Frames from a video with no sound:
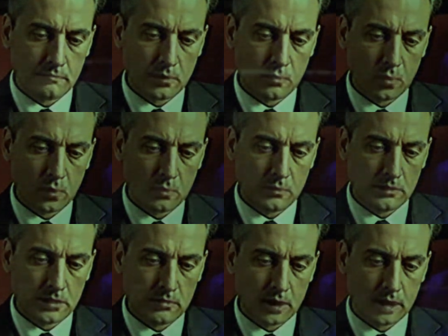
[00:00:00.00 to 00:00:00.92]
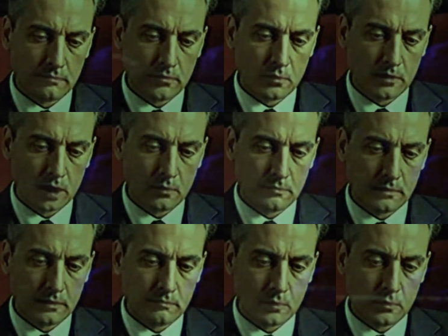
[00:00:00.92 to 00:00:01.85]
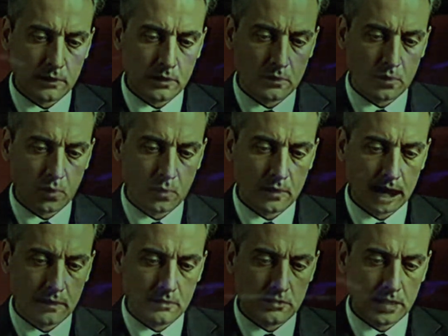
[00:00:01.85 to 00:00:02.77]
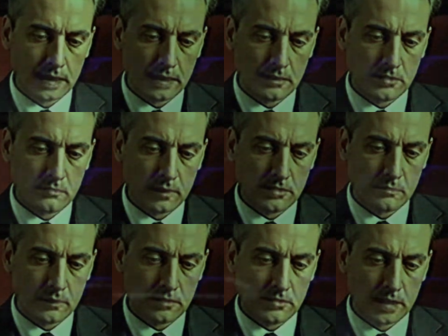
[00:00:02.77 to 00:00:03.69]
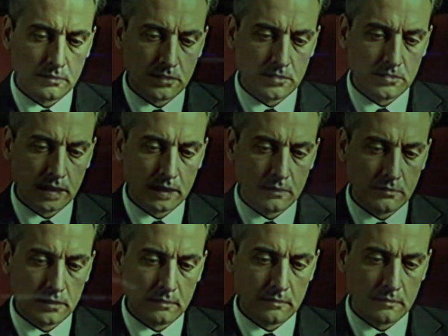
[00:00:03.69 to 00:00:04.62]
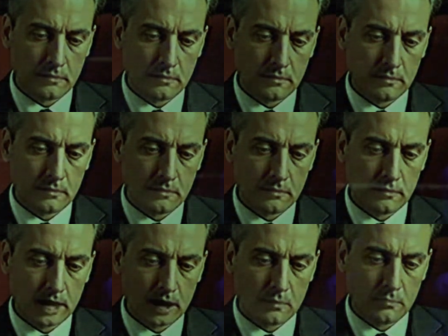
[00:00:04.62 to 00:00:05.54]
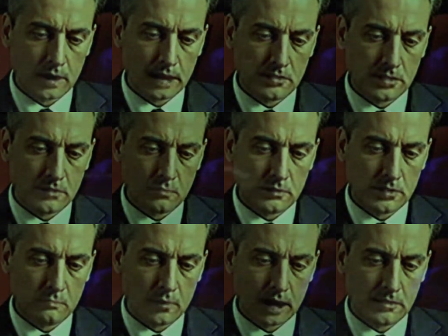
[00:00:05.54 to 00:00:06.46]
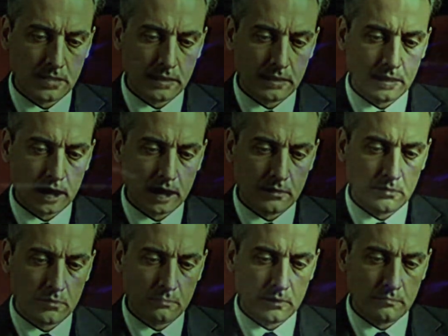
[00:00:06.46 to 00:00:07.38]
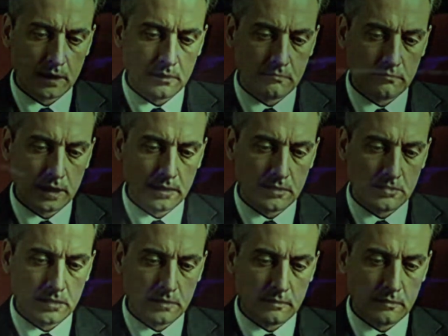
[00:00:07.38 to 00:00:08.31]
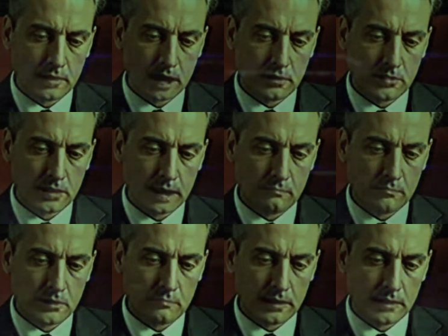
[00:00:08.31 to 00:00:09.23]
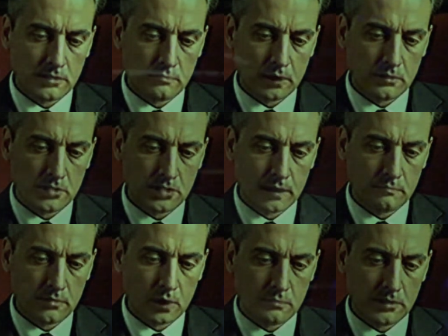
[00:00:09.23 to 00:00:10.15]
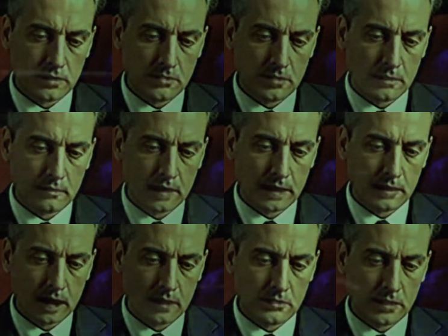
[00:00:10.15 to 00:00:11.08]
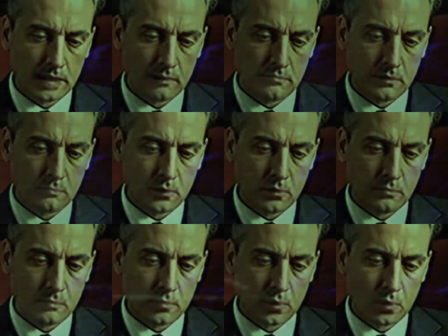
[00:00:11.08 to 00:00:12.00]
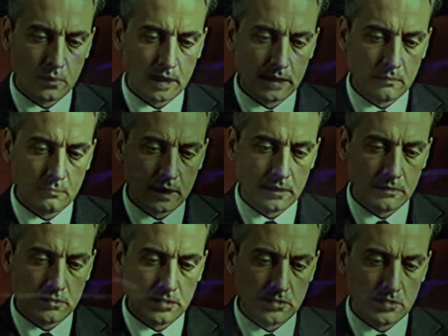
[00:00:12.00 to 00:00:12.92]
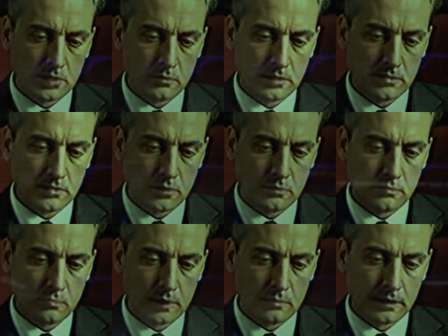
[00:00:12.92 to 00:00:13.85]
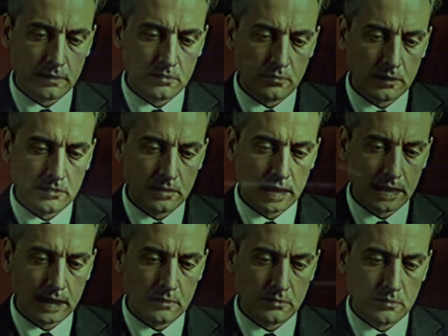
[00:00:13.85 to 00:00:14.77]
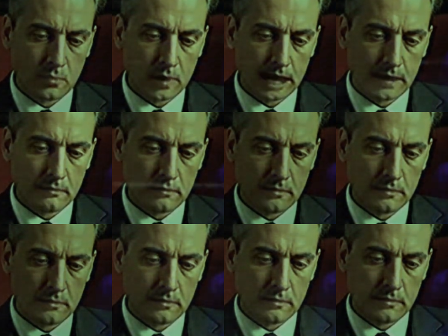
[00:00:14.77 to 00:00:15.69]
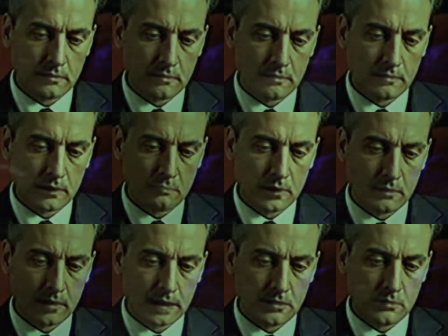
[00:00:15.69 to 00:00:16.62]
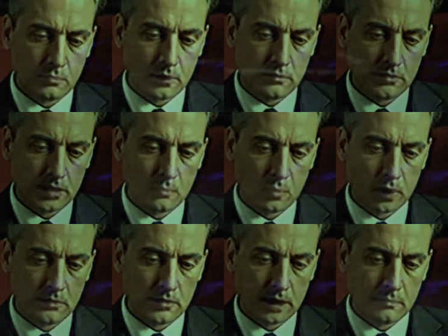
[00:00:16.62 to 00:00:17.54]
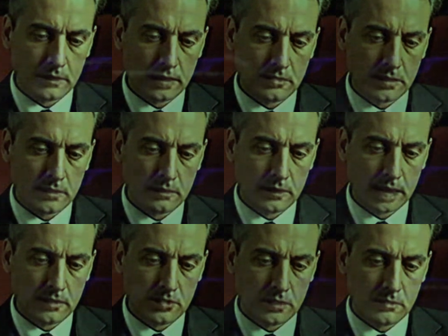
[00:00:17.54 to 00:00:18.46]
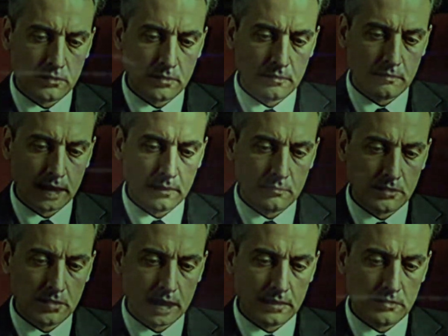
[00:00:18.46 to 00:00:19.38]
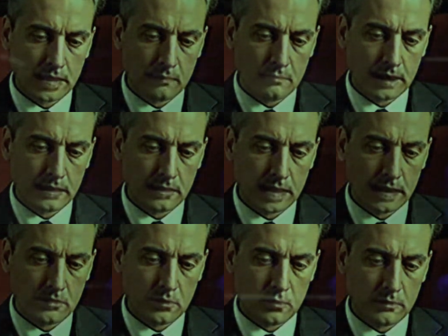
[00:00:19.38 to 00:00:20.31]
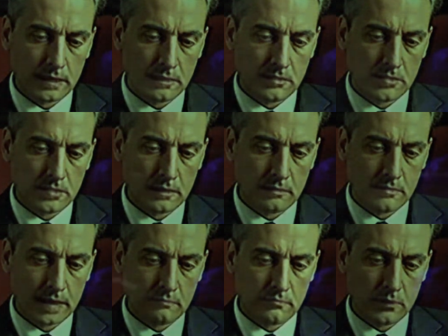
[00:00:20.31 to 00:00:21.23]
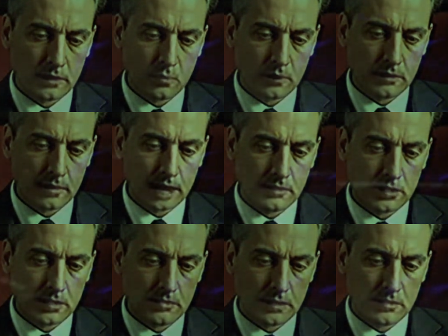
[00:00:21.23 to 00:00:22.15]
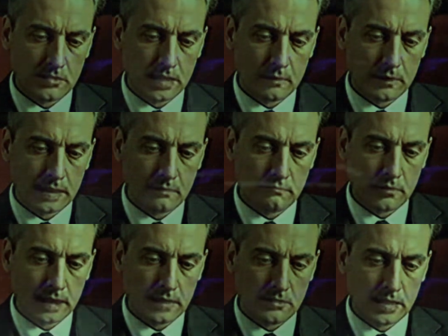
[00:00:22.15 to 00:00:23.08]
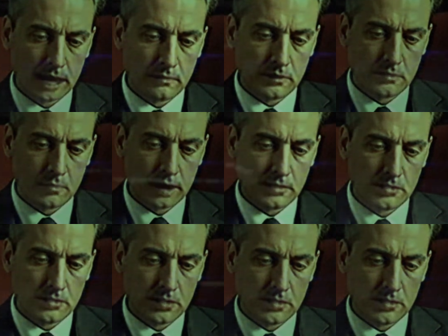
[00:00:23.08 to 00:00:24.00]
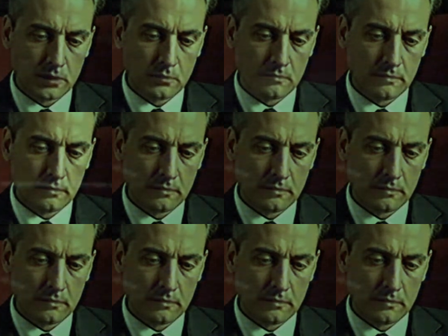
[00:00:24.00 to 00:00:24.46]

The walk was a trifle long, but we could haul our silent specimens undisturbed. Our practice was surprisingly large from the very first, large enough to please most young doctors, and large enough to prove a bore and a burden to students whose real interest lay elsewhere. The mill hands were of somewhat turbulent inclinations, and besides their many natural needs, their frequent clashes and stabbing affrays gave us plenty to do.